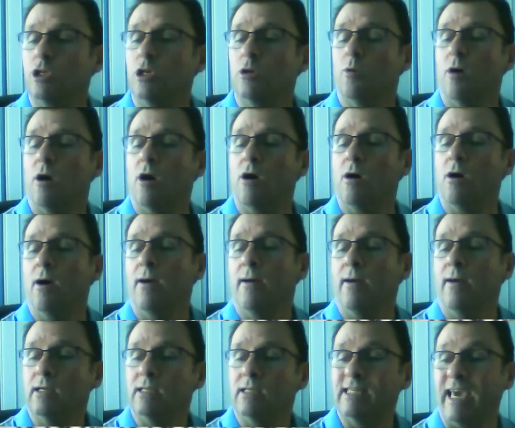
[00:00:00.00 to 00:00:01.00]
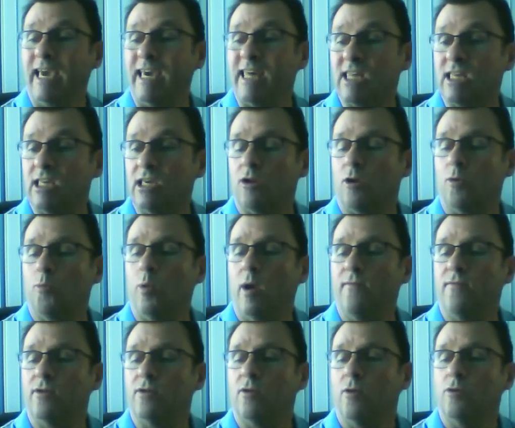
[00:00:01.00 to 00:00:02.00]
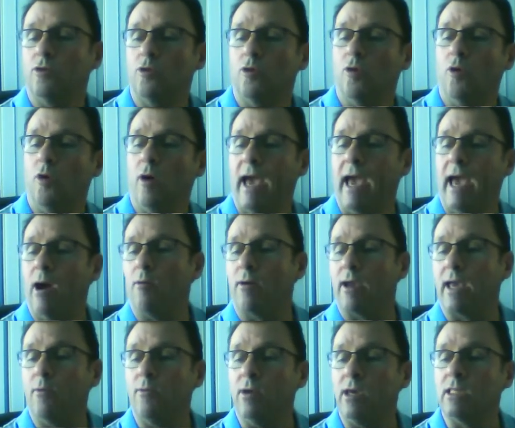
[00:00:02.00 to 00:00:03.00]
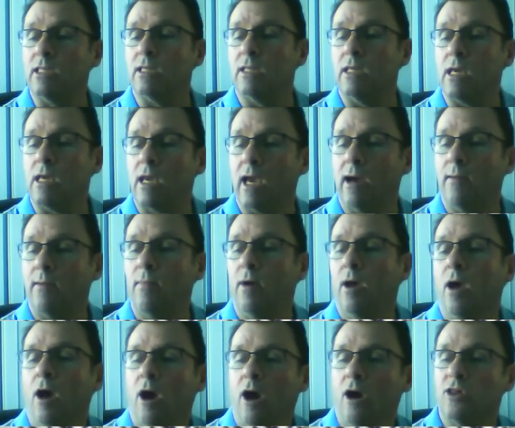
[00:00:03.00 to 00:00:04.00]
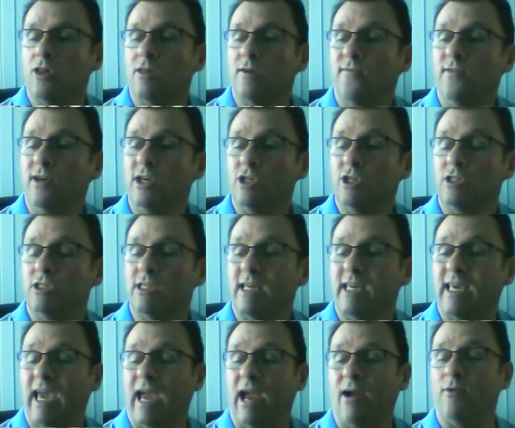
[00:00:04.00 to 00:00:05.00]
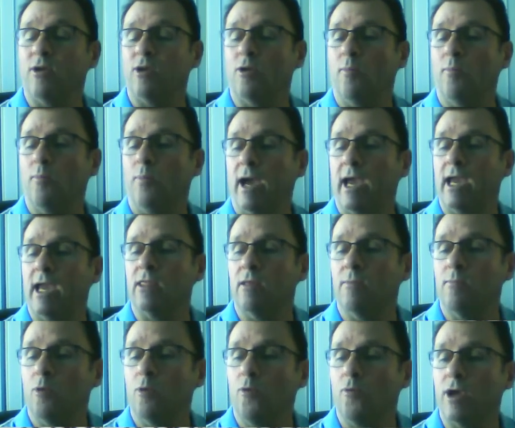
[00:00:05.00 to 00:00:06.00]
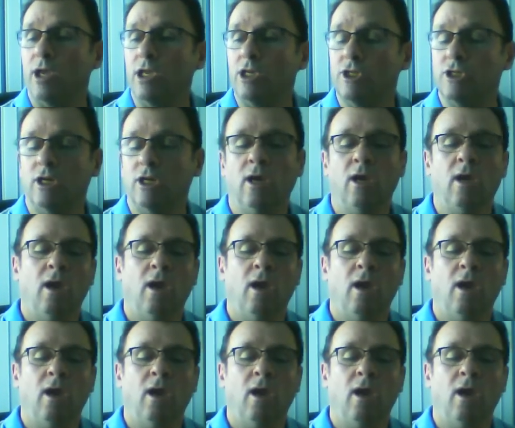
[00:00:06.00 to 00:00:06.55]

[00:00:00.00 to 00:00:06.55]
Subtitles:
you are tested on whether your outgoings and income are sufficient to carry on paying the mortgage,